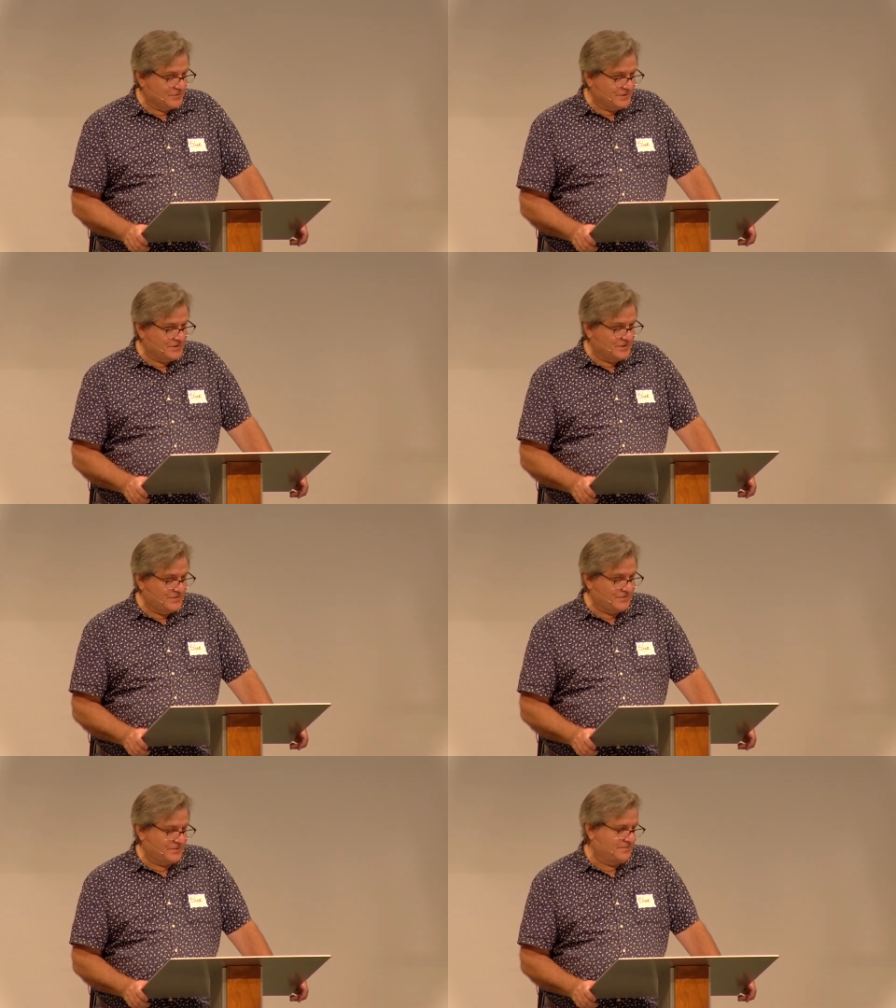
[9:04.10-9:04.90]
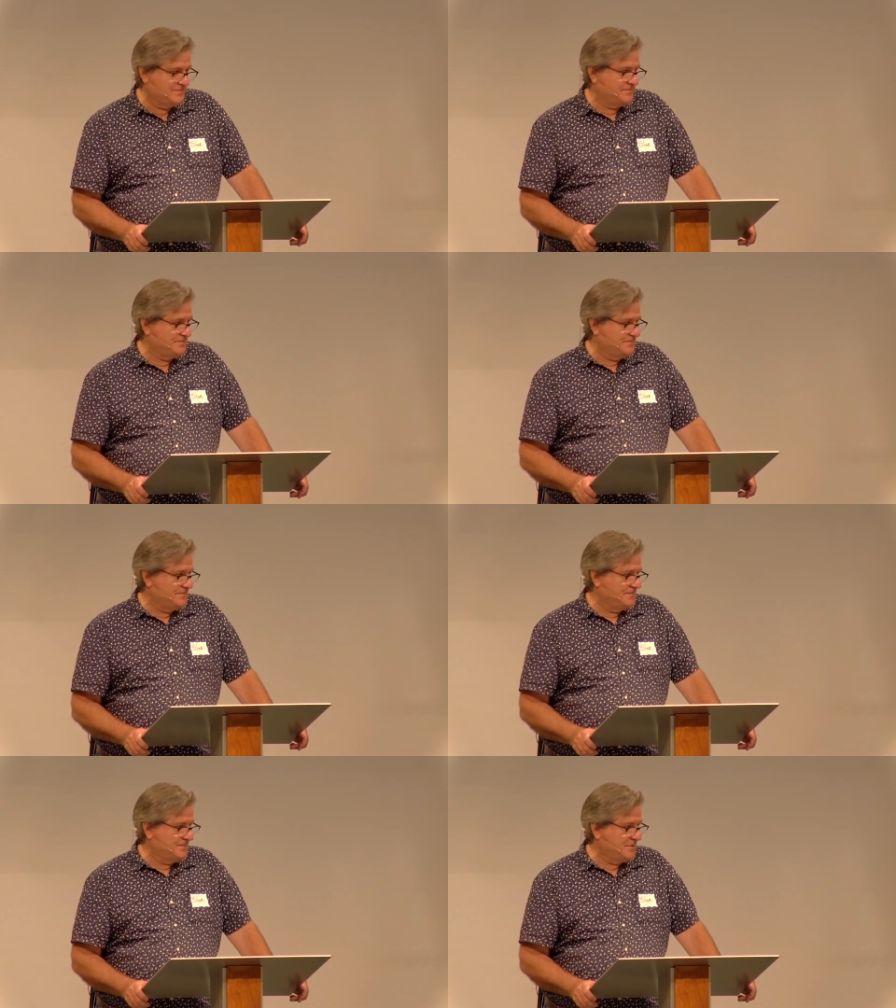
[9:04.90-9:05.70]
were going to go through.
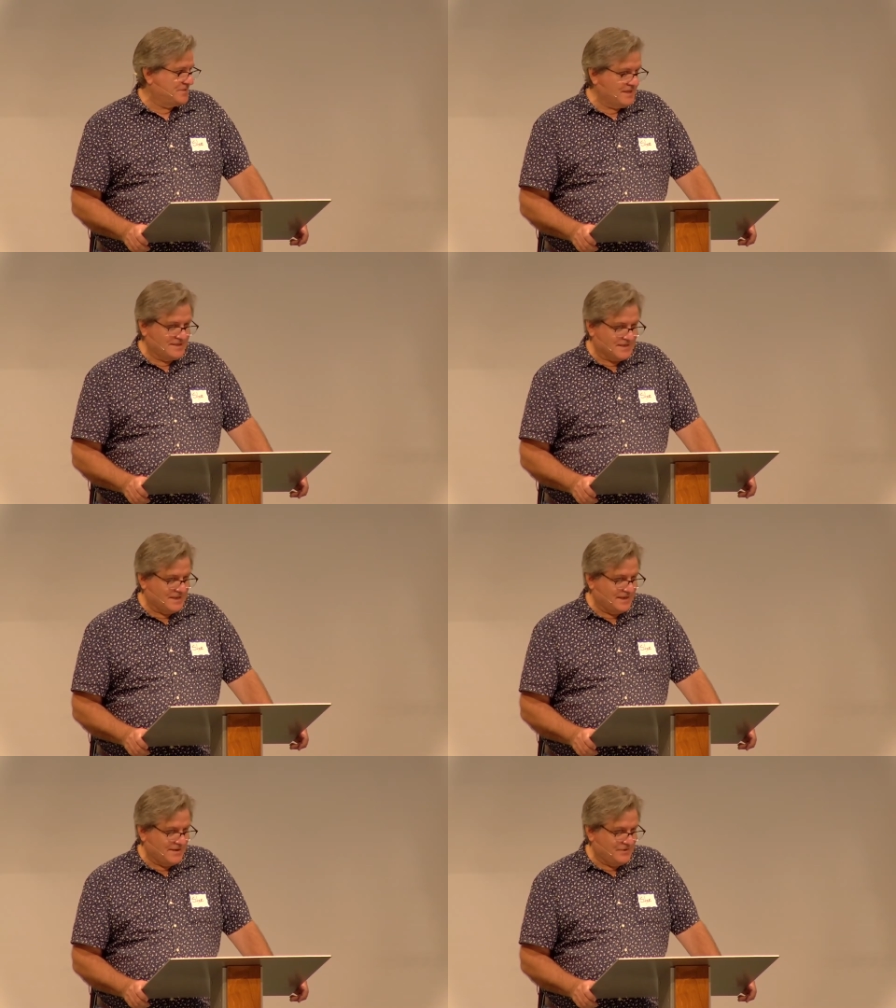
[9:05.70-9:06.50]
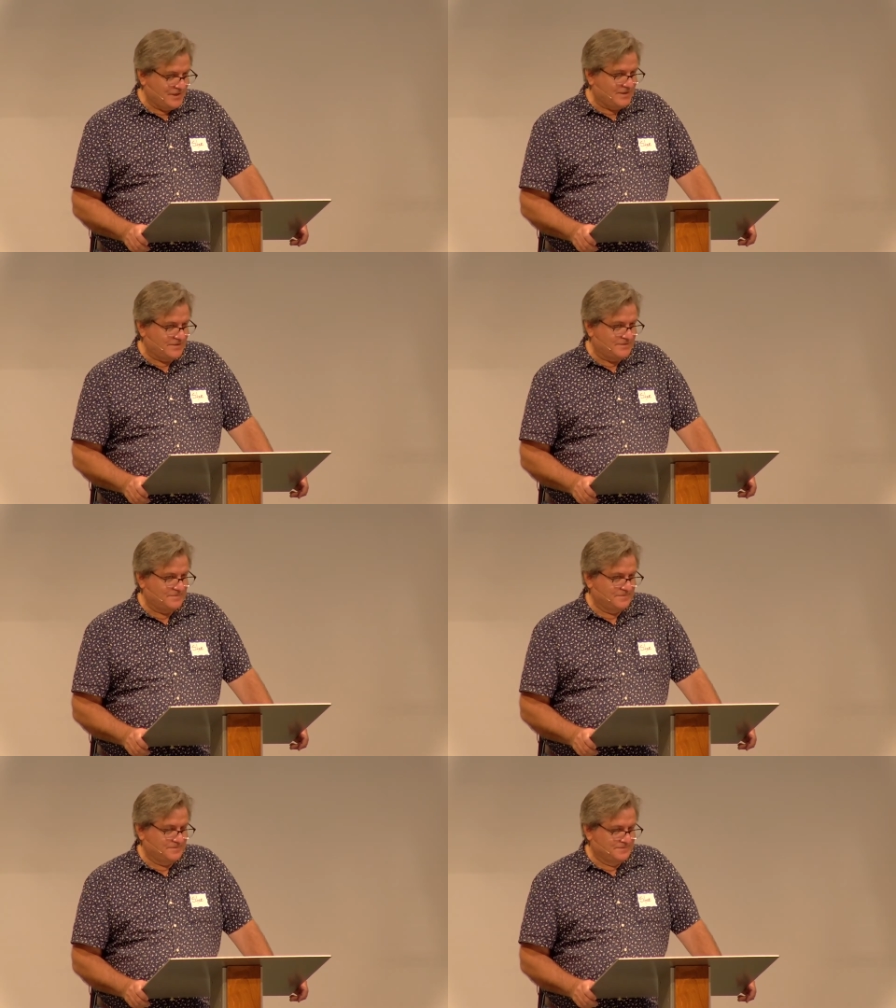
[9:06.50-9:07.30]
I was thinking it's kind of like having kids.